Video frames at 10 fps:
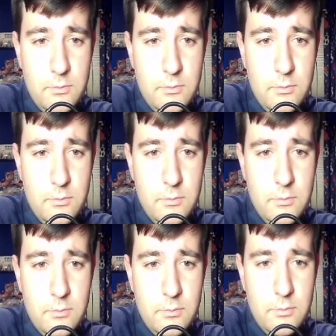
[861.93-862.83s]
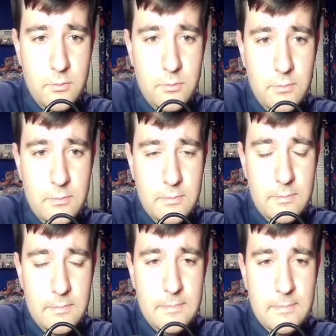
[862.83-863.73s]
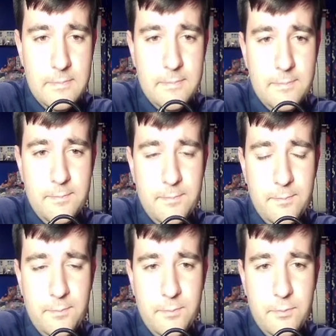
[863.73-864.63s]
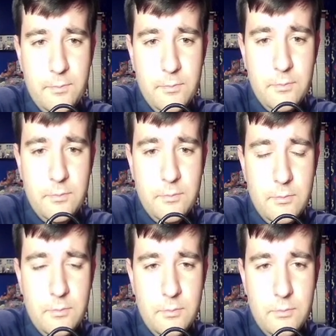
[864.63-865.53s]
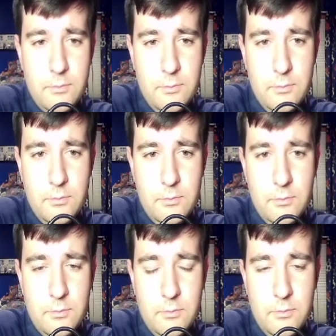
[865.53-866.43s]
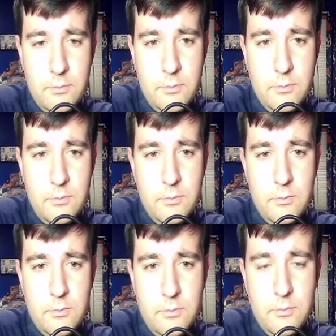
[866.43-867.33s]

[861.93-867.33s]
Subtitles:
[no speech]